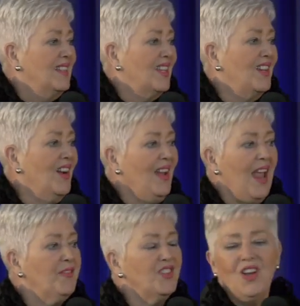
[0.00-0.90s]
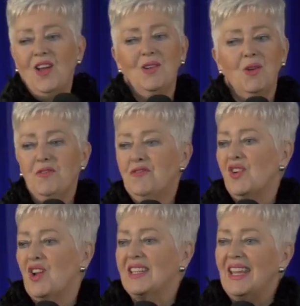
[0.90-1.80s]
So you don't have to go and look
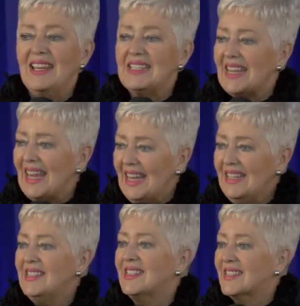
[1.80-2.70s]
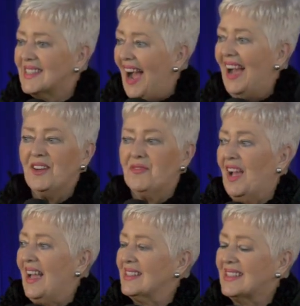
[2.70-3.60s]
for it. It is inside of
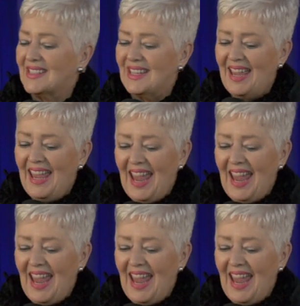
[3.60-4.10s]
us.